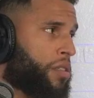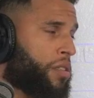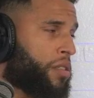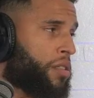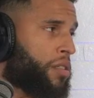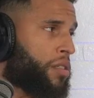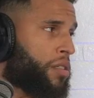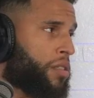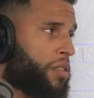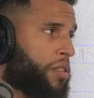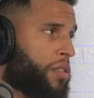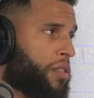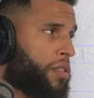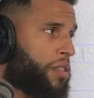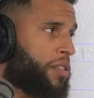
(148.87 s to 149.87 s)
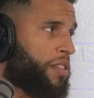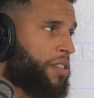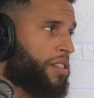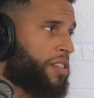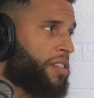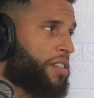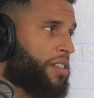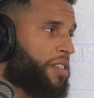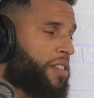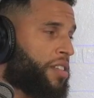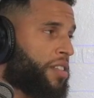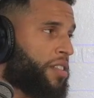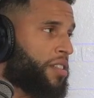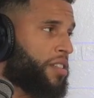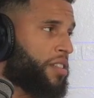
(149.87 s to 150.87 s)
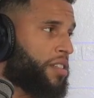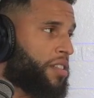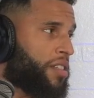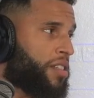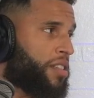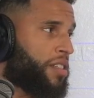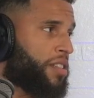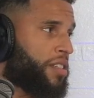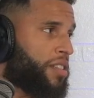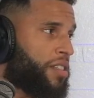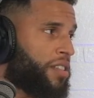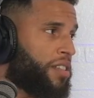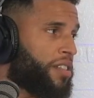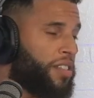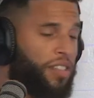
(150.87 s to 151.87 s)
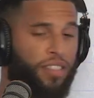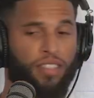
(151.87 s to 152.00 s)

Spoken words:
This person isn't speaking.